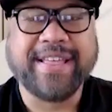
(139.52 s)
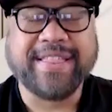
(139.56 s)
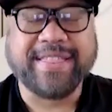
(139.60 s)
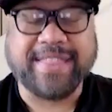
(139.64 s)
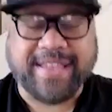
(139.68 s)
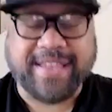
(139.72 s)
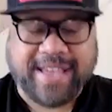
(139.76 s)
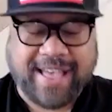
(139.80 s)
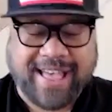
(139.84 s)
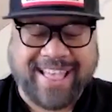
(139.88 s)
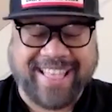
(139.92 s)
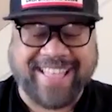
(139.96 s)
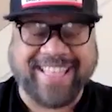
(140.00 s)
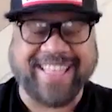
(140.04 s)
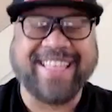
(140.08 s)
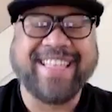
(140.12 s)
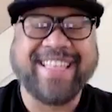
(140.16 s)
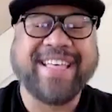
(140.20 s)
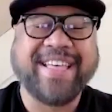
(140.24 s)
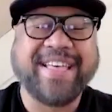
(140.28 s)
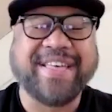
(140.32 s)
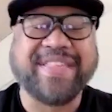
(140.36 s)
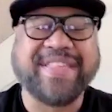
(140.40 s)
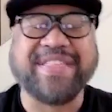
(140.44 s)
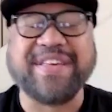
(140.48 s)

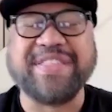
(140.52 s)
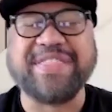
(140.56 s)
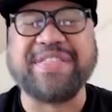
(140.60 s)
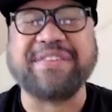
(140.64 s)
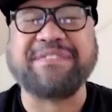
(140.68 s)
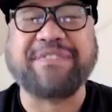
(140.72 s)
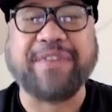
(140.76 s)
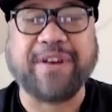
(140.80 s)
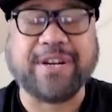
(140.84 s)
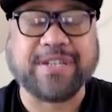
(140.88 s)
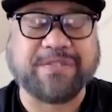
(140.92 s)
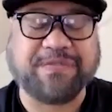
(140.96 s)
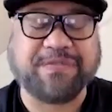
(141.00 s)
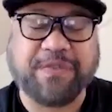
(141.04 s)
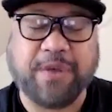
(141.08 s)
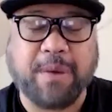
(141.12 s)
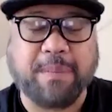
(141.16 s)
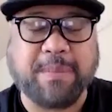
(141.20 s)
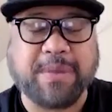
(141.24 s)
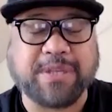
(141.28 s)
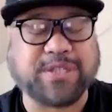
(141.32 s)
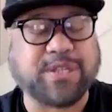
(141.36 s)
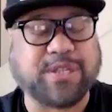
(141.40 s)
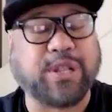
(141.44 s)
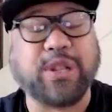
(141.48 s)
The first
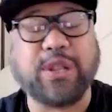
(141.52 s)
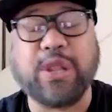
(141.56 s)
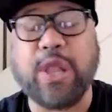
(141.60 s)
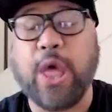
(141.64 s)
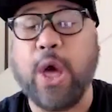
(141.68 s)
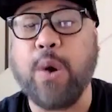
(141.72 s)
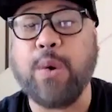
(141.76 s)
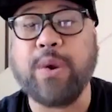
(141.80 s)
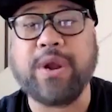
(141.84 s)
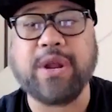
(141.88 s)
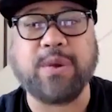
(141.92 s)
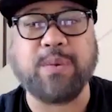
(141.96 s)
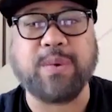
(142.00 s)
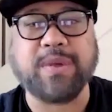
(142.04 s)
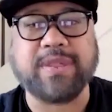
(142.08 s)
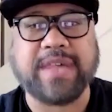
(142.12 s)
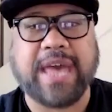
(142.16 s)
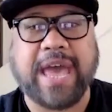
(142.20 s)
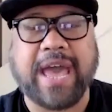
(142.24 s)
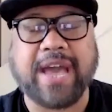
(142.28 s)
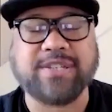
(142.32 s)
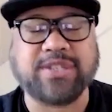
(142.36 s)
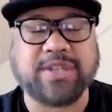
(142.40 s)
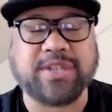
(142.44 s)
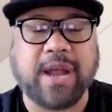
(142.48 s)
film is loaded with
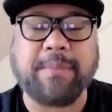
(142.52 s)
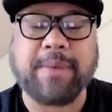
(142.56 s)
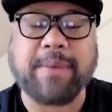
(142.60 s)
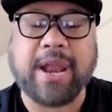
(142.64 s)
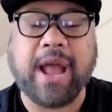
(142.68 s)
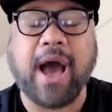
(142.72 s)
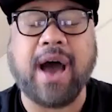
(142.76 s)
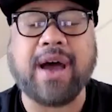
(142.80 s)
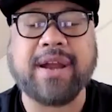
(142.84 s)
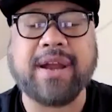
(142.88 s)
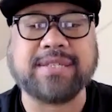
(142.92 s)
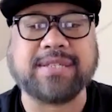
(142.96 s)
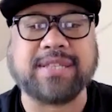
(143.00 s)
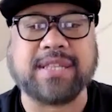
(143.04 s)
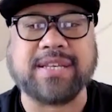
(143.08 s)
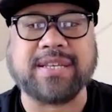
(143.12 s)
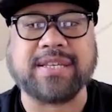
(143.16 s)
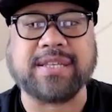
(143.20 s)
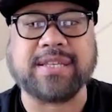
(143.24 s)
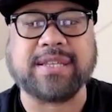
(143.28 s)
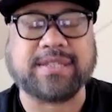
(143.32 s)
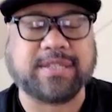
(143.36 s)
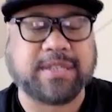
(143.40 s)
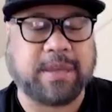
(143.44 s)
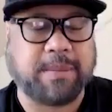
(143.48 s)
action. I mean,
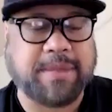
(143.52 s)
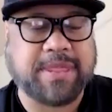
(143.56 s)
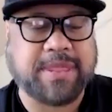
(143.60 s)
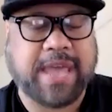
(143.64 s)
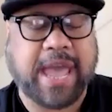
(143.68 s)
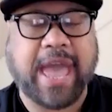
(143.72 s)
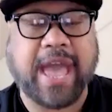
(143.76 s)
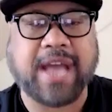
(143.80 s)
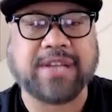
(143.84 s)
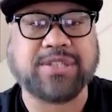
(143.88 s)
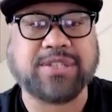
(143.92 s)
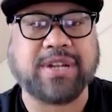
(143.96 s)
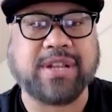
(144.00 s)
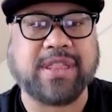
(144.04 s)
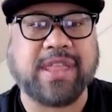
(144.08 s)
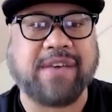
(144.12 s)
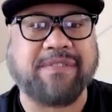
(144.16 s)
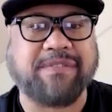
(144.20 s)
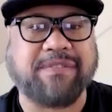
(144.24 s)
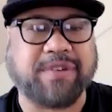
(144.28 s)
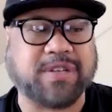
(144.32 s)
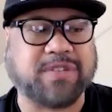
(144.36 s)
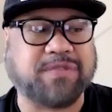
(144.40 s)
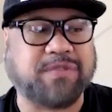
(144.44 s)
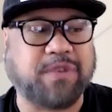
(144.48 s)
honestly, some of the action in
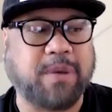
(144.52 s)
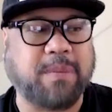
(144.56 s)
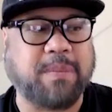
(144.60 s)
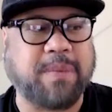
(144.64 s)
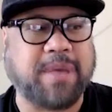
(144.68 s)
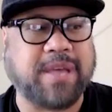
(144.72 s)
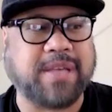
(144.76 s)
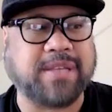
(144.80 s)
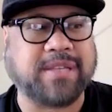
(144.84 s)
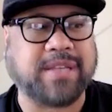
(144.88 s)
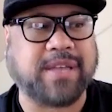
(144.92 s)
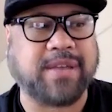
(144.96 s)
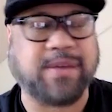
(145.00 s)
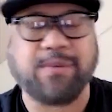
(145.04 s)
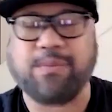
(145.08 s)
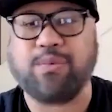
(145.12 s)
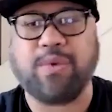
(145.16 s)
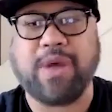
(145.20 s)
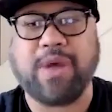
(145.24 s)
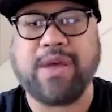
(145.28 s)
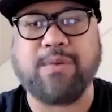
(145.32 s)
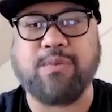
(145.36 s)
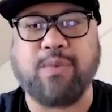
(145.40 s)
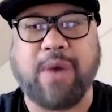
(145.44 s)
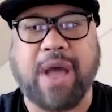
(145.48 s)
that first film,
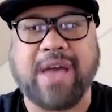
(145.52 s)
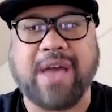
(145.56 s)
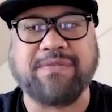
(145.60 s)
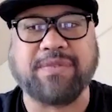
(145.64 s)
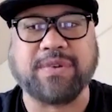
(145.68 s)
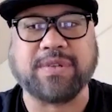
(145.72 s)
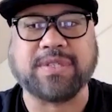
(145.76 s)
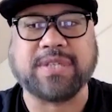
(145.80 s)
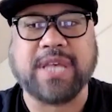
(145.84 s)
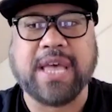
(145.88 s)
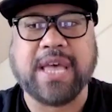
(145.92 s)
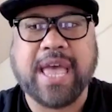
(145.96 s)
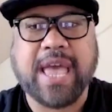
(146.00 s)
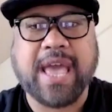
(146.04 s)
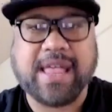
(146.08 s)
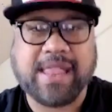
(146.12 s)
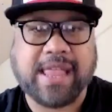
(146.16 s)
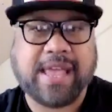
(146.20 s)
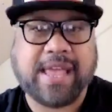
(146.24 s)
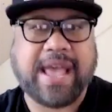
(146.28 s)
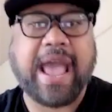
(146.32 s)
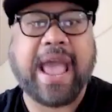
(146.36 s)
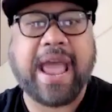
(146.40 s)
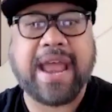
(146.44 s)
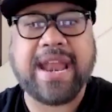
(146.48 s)
it rivals
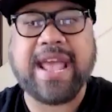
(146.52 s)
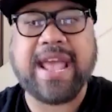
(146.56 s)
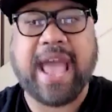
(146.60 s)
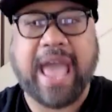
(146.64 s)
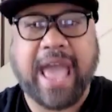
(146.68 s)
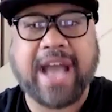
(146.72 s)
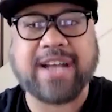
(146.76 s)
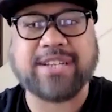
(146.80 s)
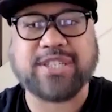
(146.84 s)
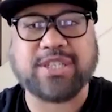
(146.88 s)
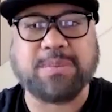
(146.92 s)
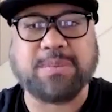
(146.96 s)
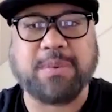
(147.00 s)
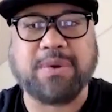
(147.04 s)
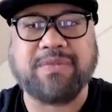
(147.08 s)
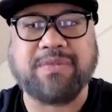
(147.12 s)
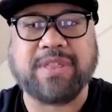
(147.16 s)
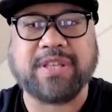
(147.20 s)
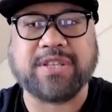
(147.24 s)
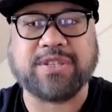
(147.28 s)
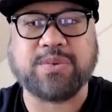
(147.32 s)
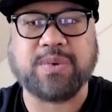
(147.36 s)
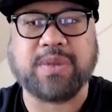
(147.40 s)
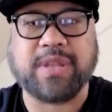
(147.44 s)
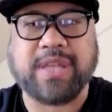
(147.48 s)
like any action movie
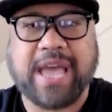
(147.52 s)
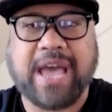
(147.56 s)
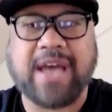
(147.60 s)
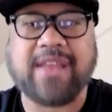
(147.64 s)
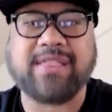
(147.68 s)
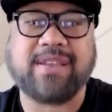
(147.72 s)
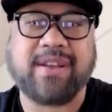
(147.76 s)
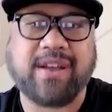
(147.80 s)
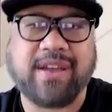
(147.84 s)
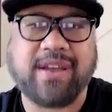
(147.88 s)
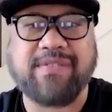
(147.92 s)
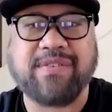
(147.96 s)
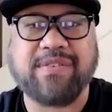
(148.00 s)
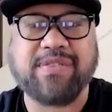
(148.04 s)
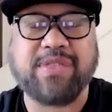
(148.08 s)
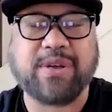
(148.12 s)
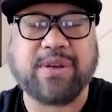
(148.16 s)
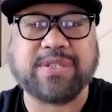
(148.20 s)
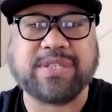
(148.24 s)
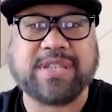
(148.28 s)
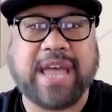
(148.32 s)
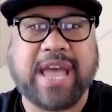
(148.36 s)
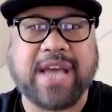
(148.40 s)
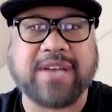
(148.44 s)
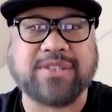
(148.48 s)
that's really out there, even though
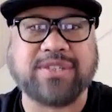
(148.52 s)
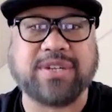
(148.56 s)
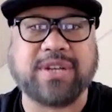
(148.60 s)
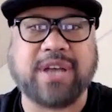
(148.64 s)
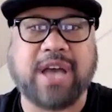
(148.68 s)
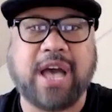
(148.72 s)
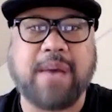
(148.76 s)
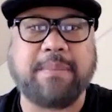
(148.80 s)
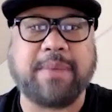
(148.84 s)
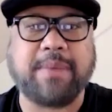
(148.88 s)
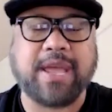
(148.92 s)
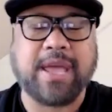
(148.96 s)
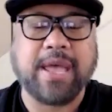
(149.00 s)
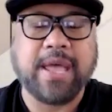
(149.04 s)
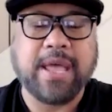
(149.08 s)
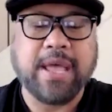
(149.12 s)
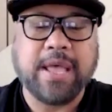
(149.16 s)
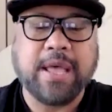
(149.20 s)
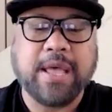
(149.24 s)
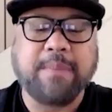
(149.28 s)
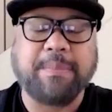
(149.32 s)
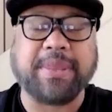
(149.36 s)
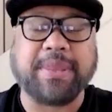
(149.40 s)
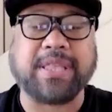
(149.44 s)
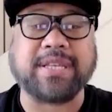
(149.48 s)
it's an action comedy.
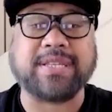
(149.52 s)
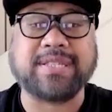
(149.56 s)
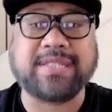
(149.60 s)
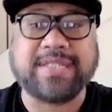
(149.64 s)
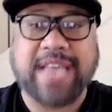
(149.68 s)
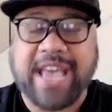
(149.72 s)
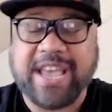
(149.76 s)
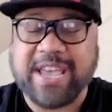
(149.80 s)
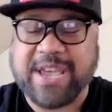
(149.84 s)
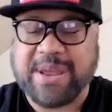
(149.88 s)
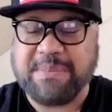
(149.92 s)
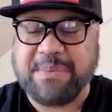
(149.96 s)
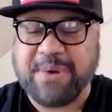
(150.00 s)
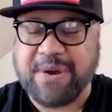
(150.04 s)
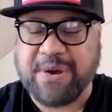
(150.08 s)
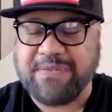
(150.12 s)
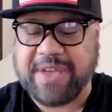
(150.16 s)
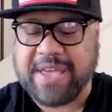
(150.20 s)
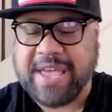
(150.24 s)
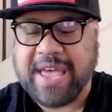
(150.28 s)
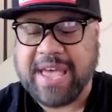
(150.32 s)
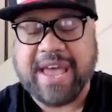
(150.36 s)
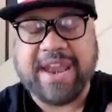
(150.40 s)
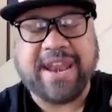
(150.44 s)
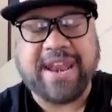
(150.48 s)
But the second
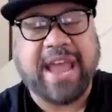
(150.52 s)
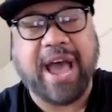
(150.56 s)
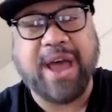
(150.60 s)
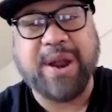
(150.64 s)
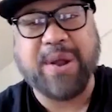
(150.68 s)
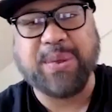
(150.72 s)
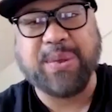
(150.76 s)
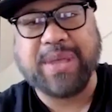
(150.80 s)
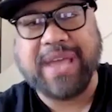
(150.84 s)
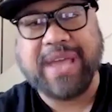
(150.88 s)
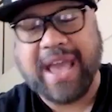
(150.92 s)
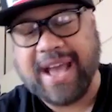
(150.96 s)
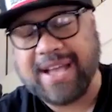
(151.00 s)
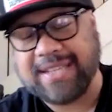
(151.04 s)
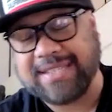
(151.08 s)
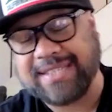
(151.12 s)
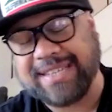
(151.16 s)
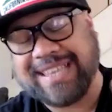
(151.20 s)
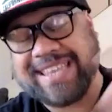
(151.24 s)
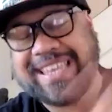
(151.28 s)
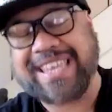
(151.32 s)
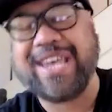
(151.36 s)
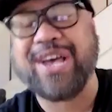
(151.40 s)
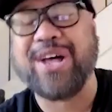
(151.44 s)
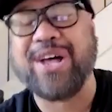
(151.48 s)
movie not only
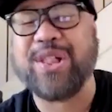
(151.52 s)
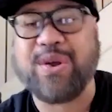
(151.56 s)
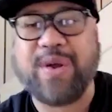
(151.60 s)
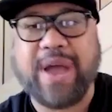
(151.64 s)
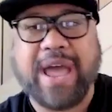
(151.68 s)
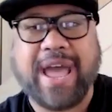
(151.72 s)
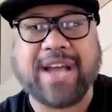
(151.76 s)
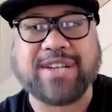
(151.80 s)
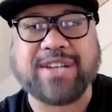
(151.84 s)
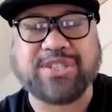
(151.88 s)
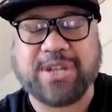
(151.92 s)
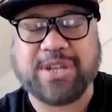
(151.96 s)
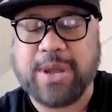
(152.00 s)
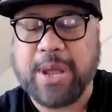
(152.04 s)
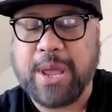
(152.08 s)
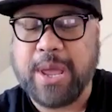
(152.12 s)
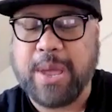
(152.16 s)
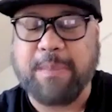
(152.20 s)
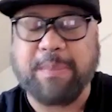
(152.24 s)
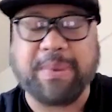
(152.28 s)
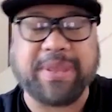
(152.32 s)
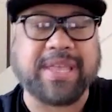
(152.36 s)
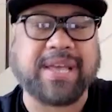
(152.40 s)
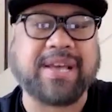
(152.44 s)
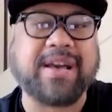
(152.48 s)
has killer action,
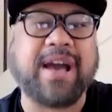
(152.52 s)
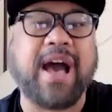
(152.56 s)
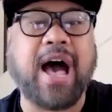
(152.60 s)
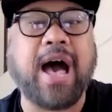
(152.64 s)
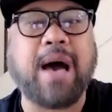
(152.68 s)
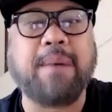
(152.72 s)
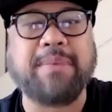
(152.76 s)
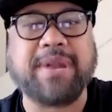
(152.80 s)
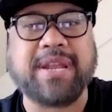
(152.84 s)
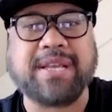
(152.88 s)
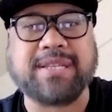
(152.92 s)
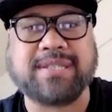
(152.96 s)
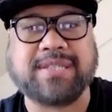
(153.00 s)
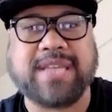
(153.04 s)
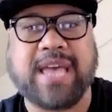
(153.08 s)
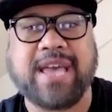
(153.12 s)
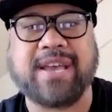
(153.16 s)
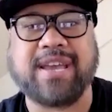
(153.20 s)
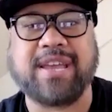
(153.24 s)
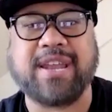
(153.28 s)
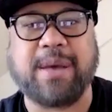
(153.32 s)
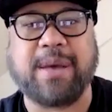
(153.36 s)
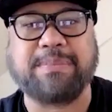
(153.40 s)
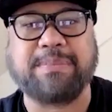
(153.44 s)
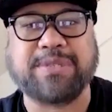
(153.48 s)
but the comedy's
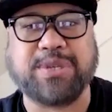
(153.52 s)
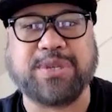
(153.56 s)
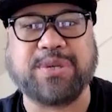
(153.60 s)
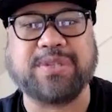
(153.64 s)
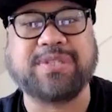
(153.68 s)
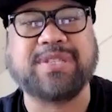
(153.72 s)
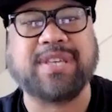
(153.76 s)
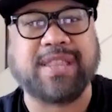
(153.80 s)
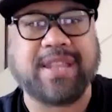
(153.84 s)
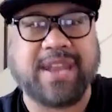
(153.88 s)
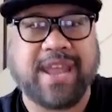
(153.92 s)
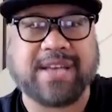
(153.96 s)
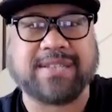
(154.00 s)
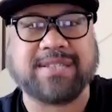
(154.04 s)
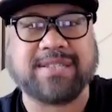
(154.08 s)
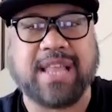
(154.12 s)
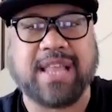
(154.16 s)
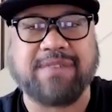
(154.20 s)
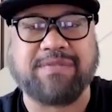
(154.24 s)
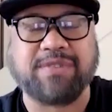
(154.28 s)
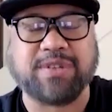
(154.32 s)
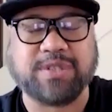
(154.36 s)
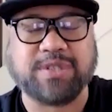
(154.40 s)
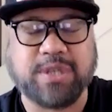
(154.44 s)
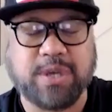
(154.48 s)
taken up to the next
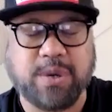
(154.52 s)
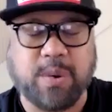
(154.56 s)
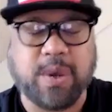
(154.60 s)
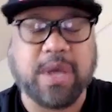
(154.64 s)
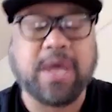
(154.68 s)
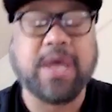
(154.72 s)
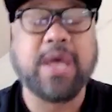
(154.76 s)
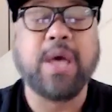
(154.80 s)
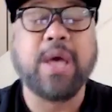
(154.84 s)
level too.